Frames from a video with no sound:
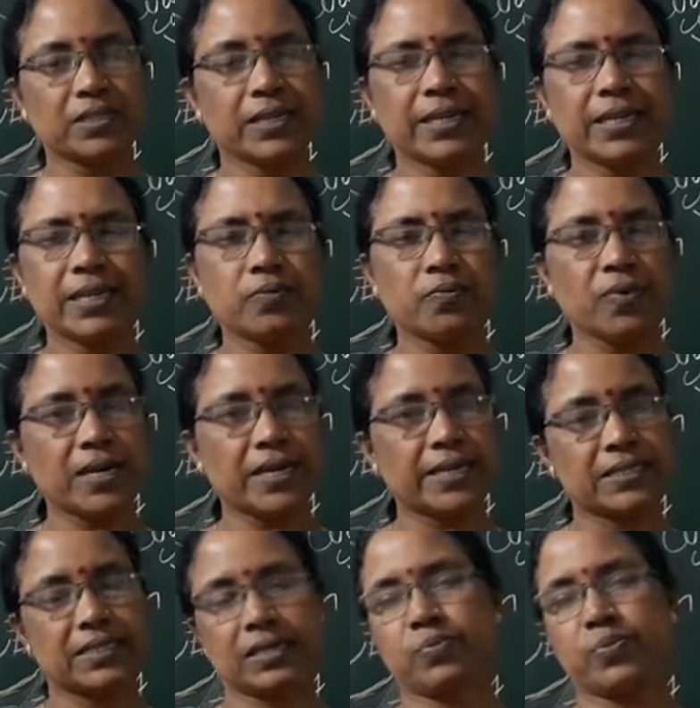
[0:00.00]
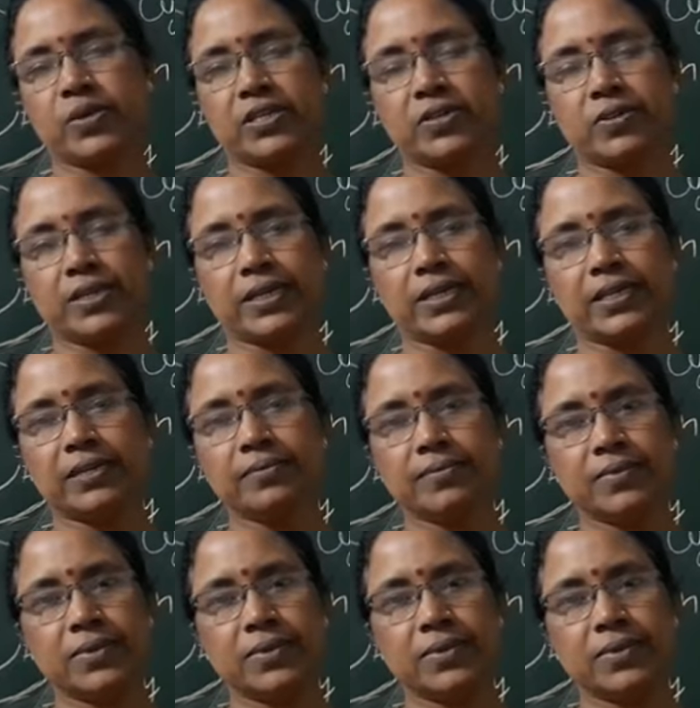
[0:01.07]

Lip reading: Any one example you can give.